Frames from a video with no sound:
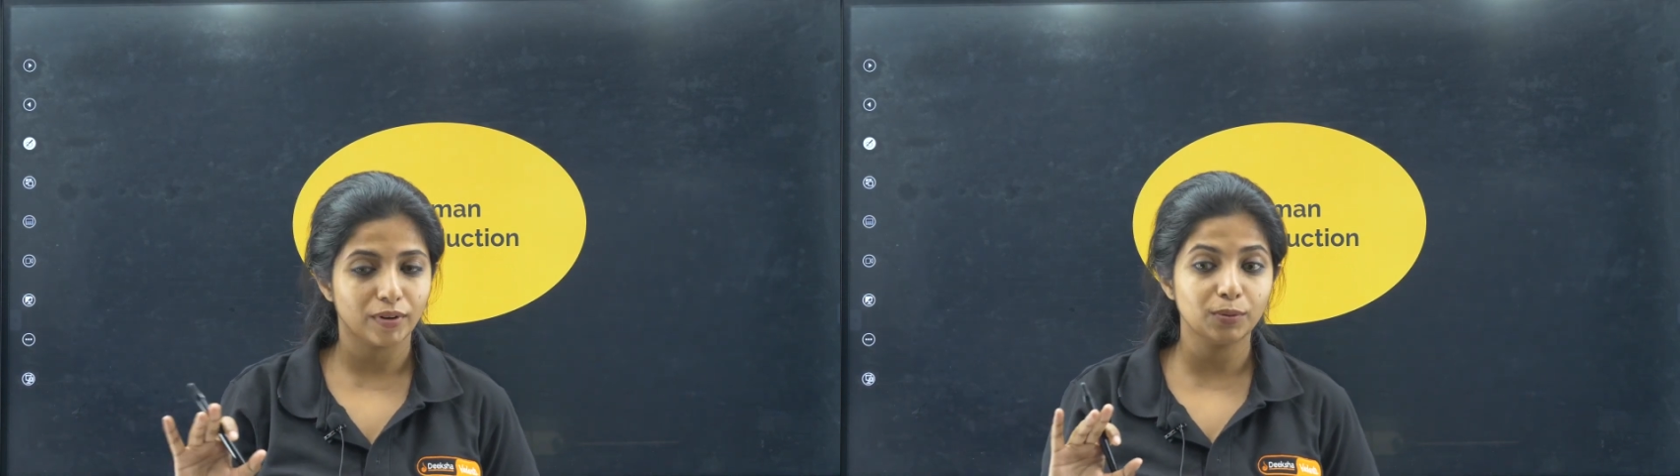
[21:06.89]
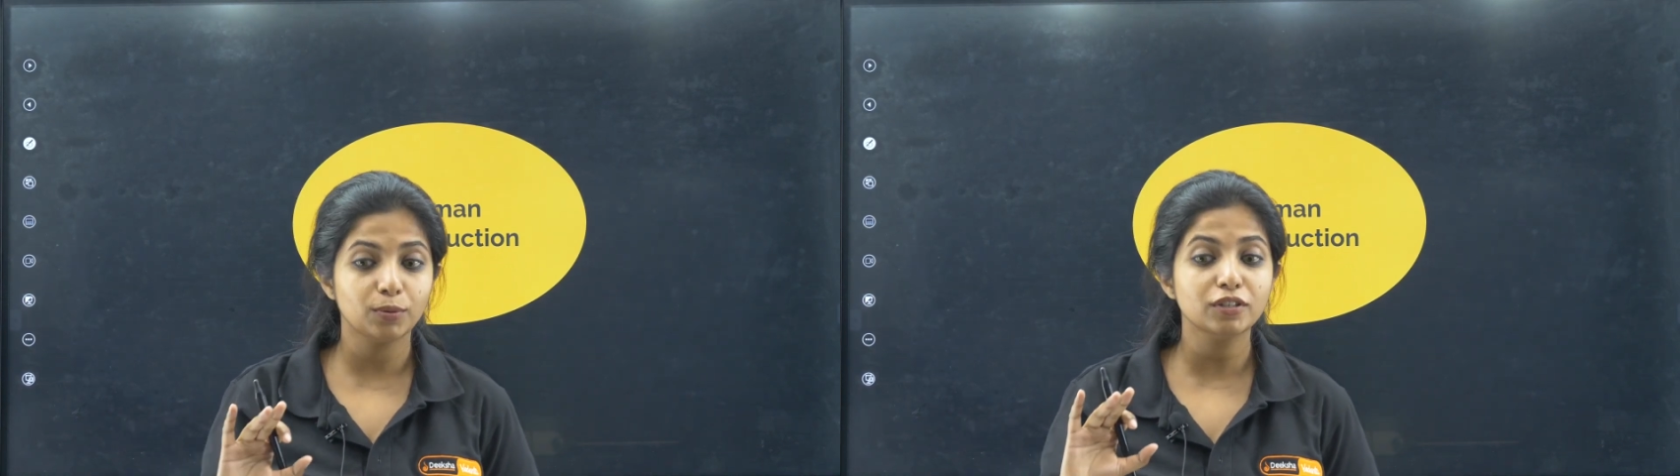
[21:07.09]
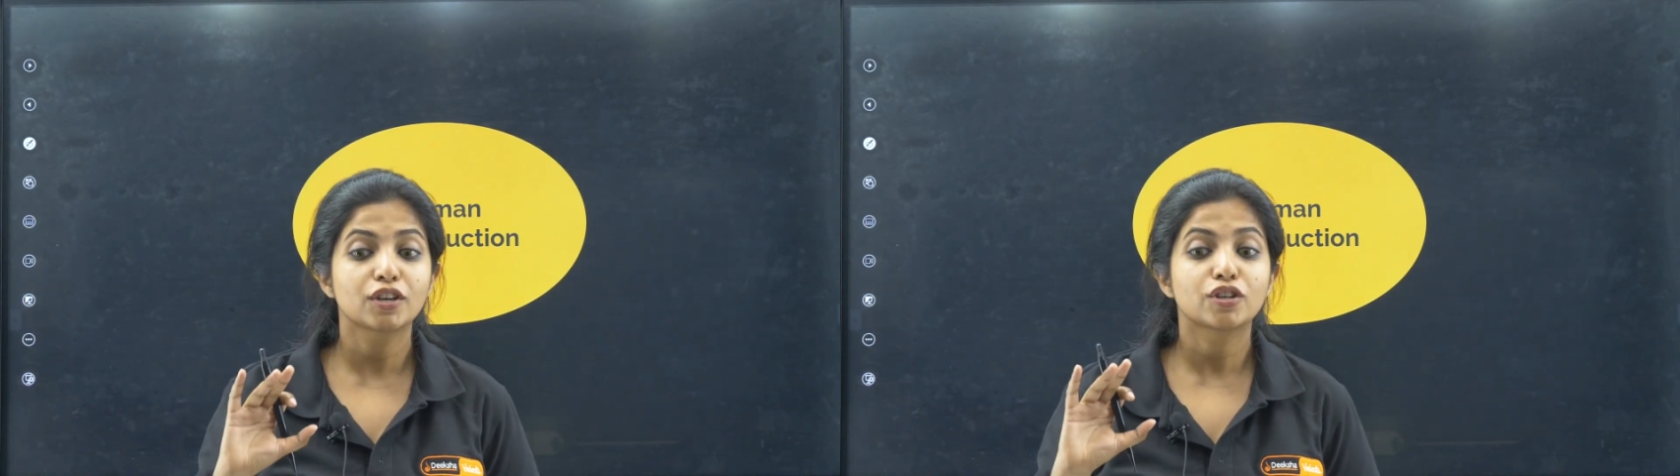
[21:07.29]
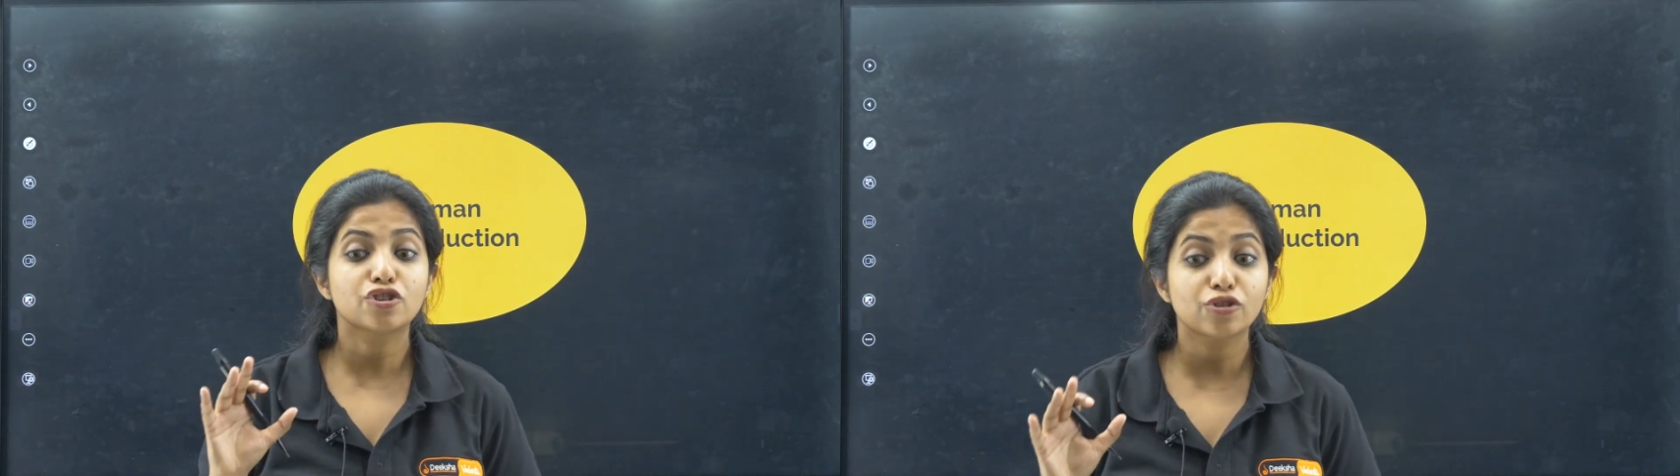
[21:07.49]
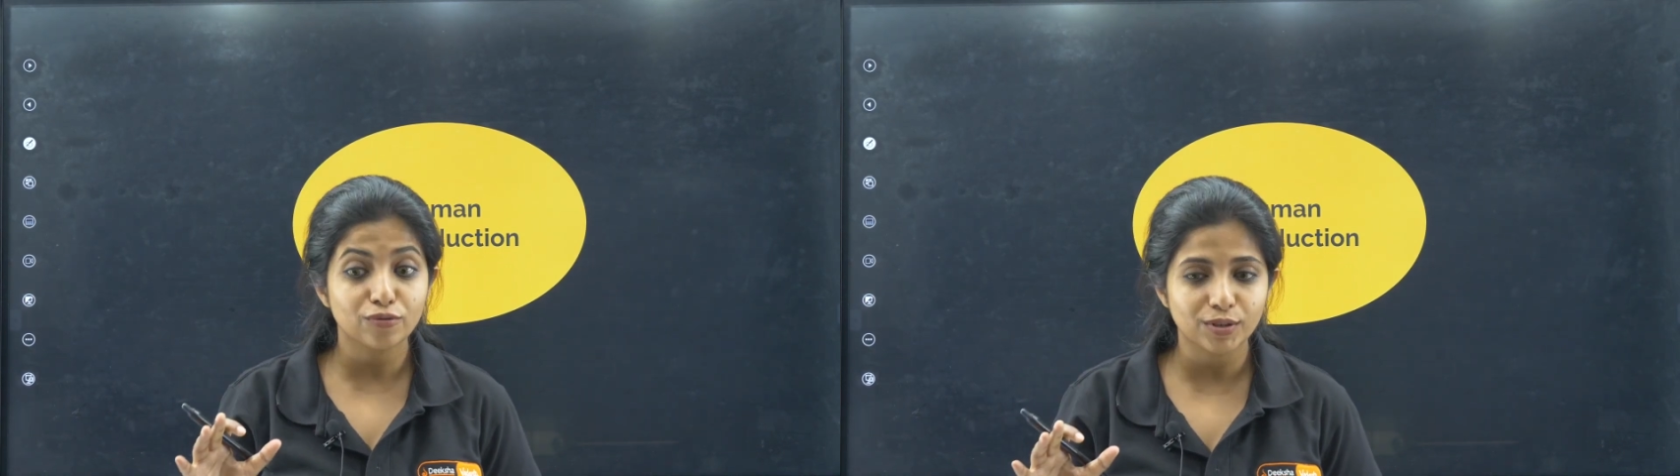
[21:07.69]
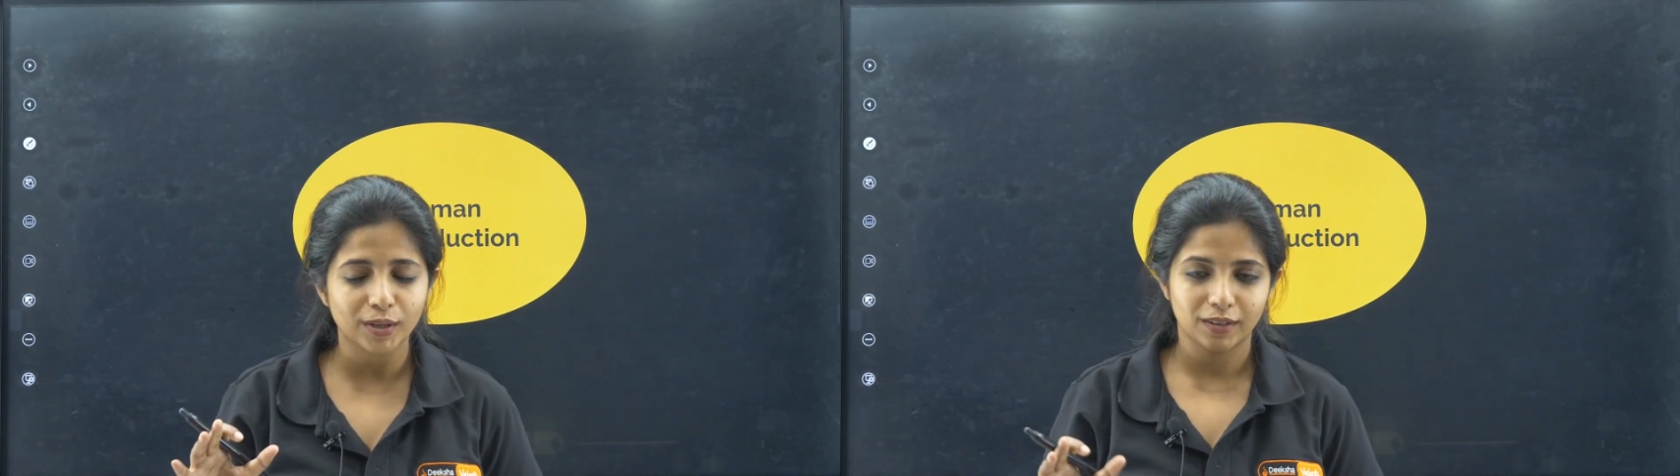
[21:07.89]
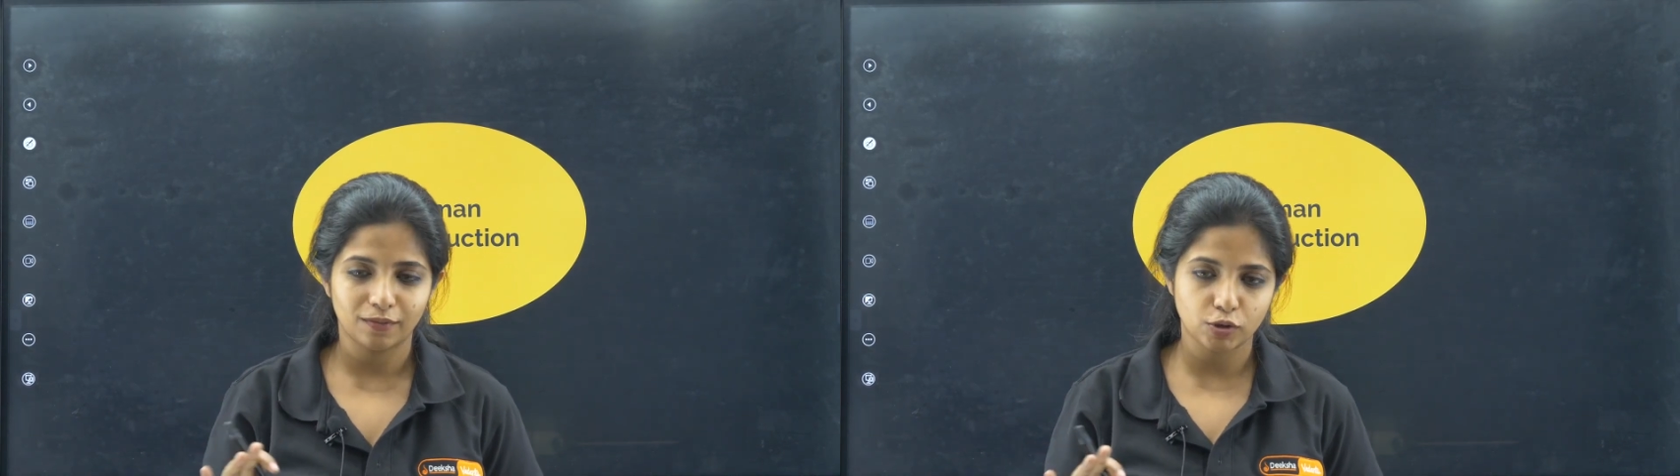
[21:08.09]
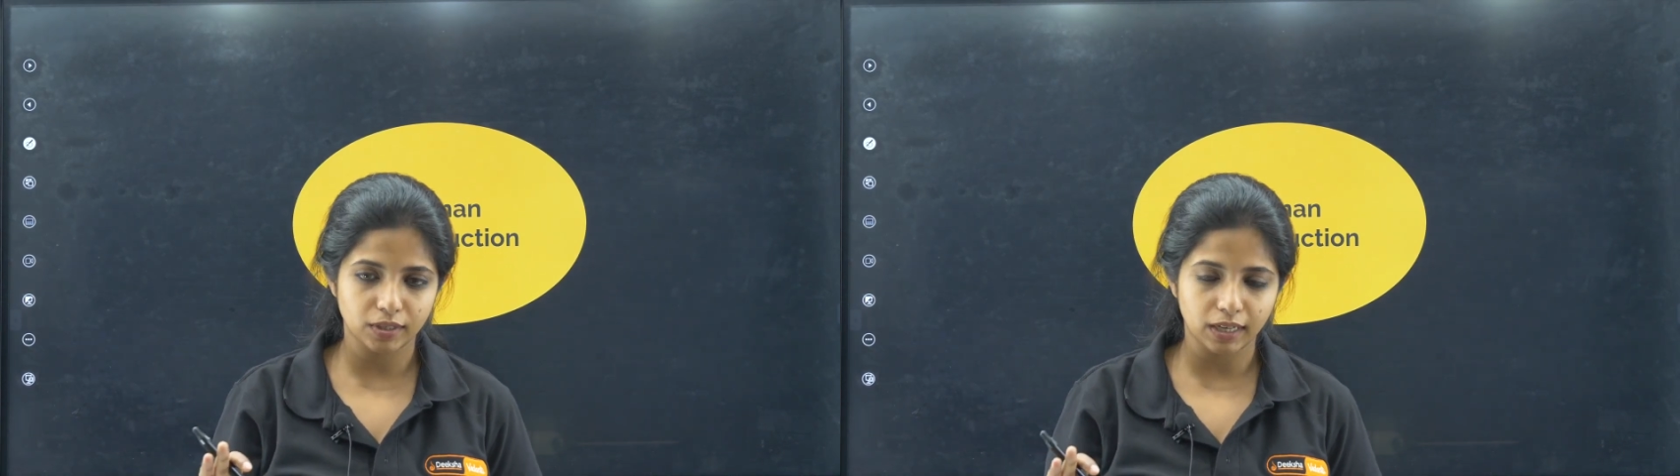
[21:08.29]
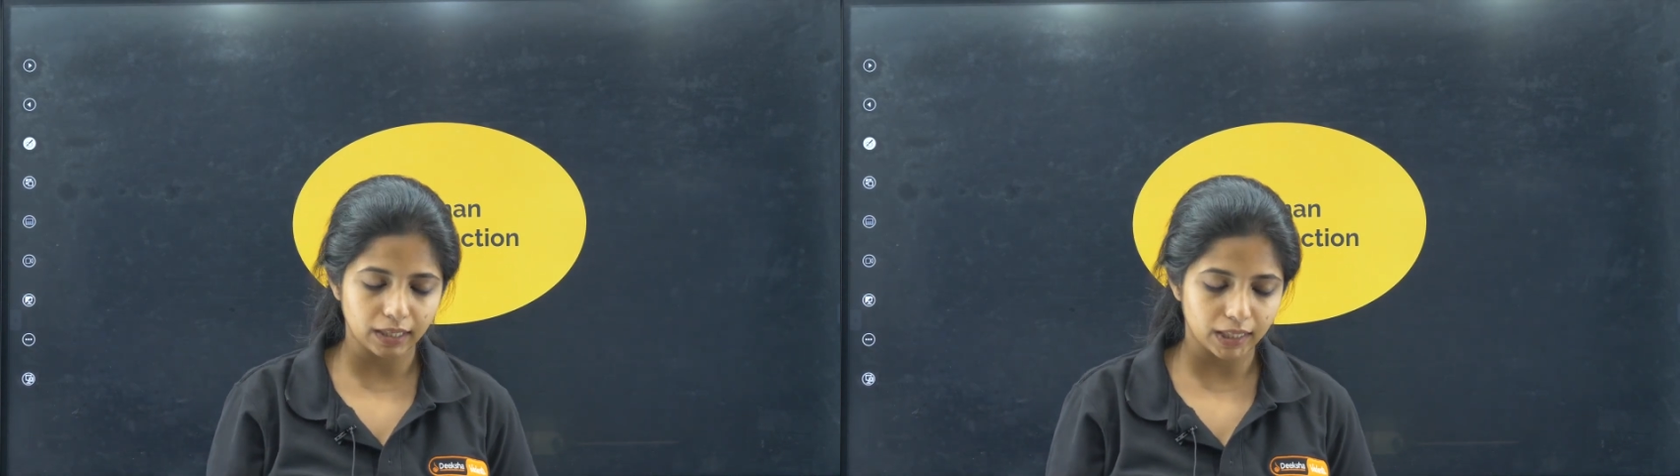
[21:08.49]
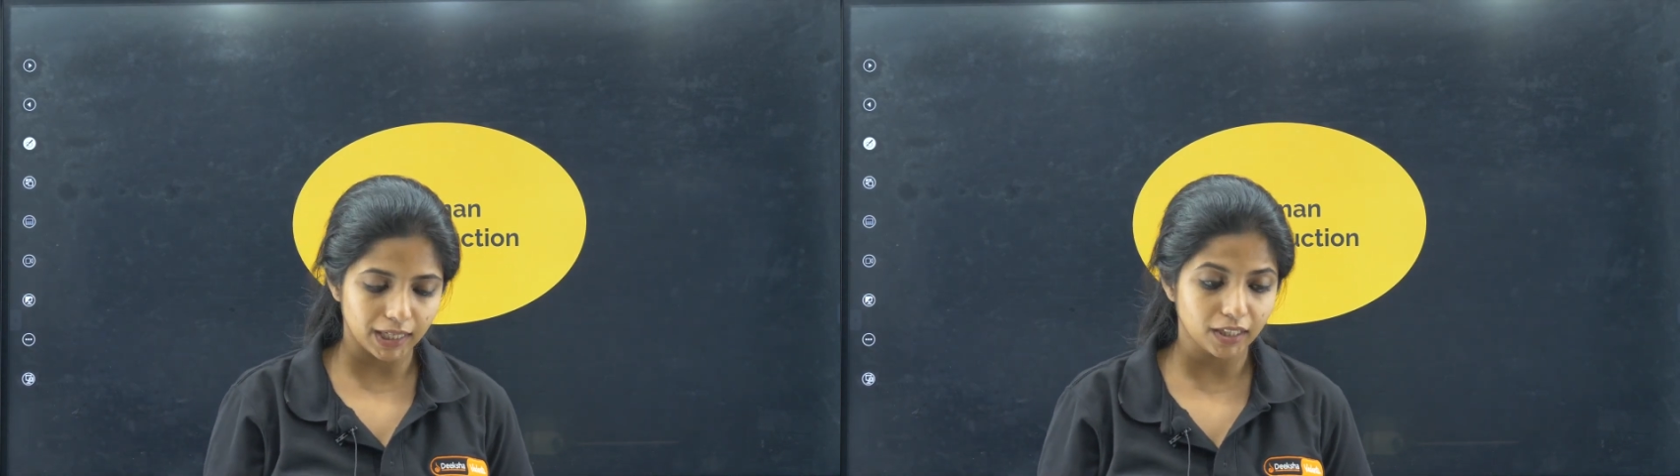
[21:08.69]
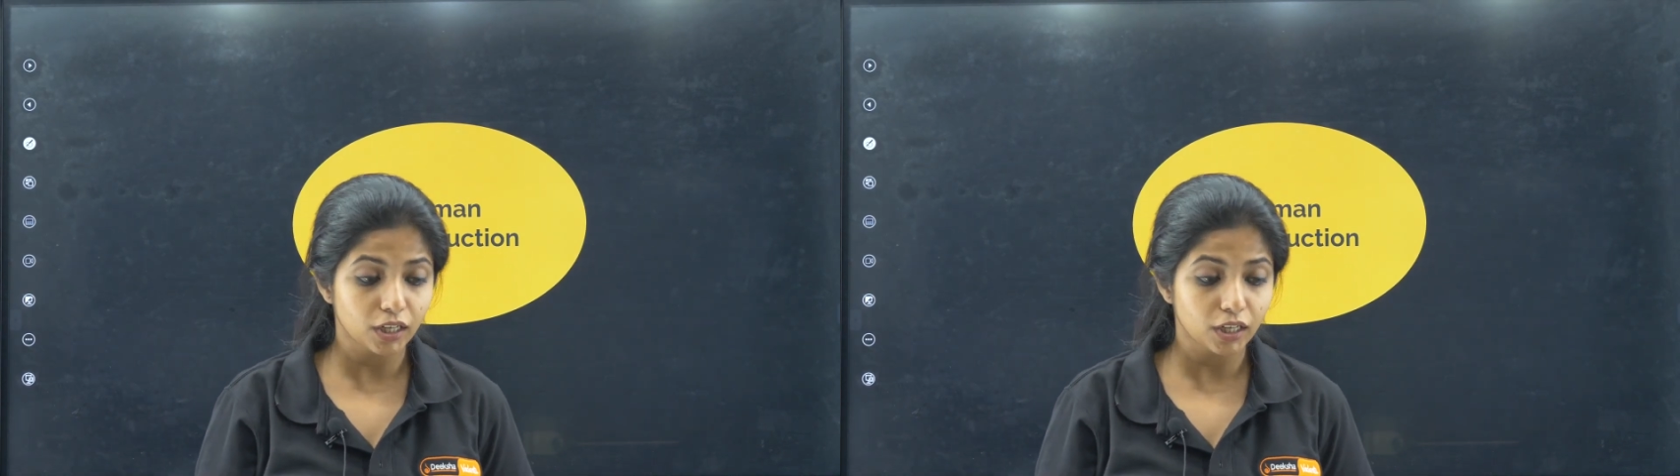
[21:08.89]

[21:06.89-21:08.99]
It was shrews, which was a connecting link.